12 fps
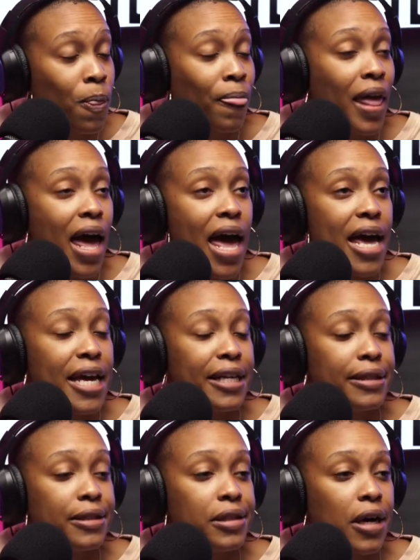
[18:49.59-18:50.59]

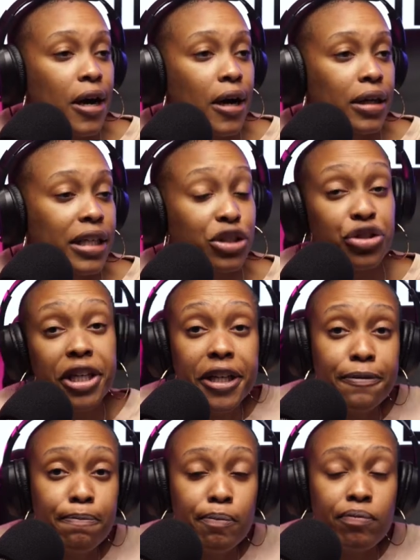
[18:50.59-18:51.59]
and get your ticket.
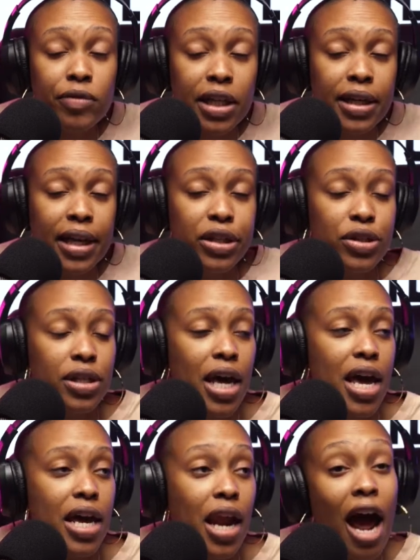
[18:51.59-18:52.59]
$10,
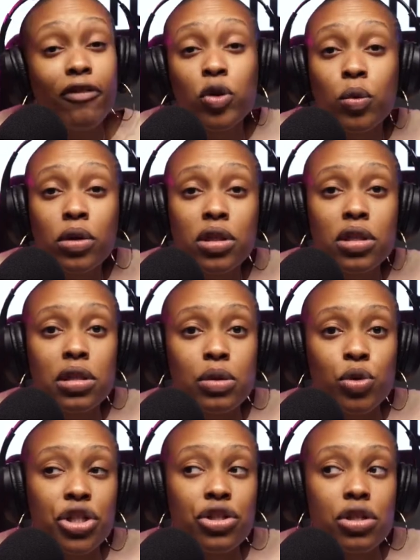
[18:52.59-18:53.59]
and afterwards
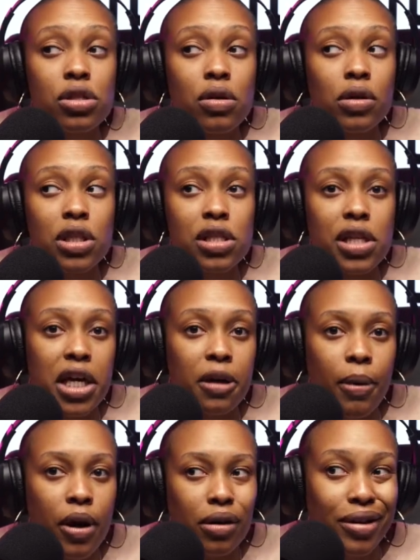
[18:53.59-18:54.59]
we're just going to stay in the
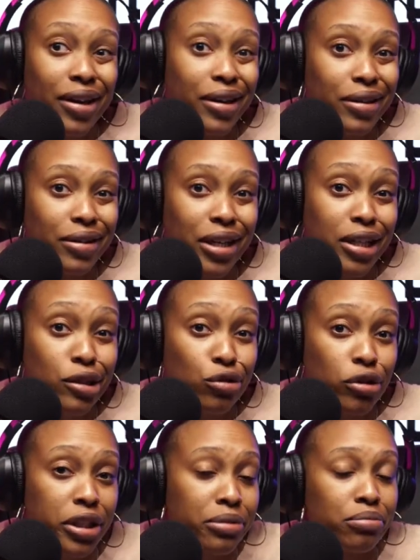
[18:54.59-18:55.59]
park and eat and
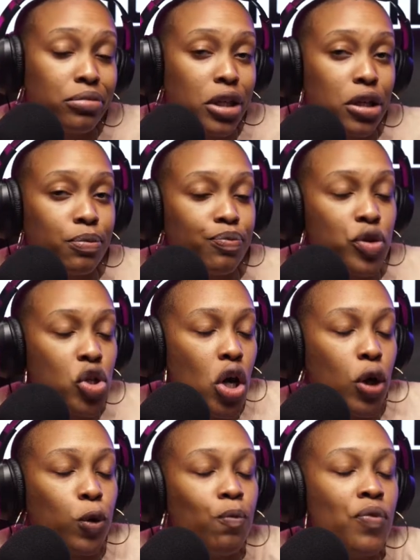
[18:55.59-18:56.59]
drink,
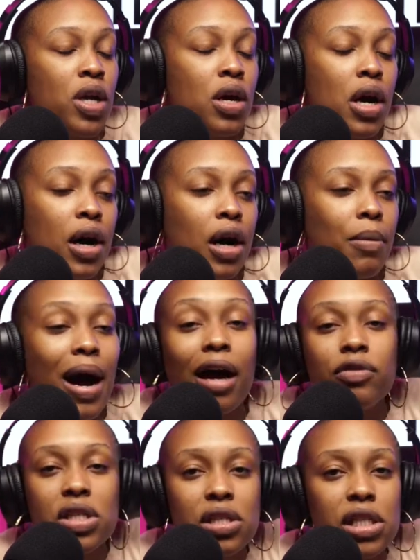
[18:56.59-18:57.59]
so
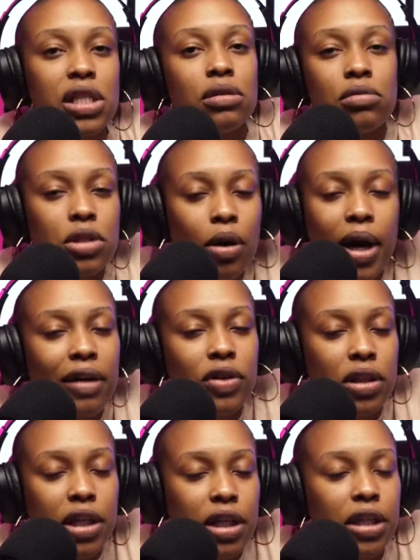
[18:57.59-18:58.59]
obviously don't have your
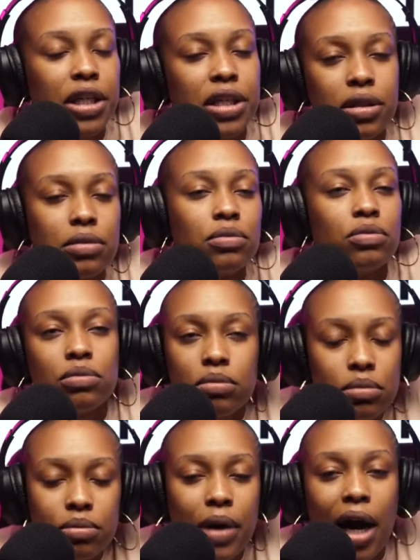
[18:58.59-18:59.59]
liquor in
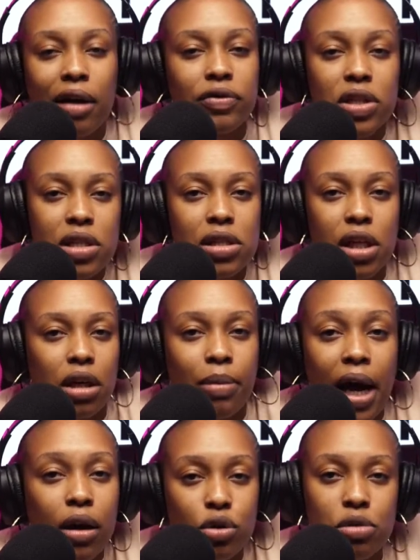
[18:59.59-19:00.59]
obvious liquor
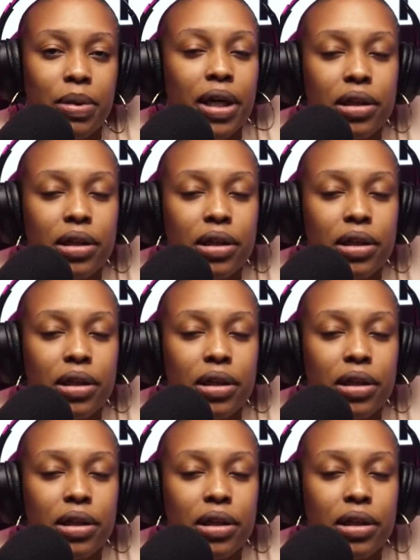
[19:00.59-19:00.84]
bottles, but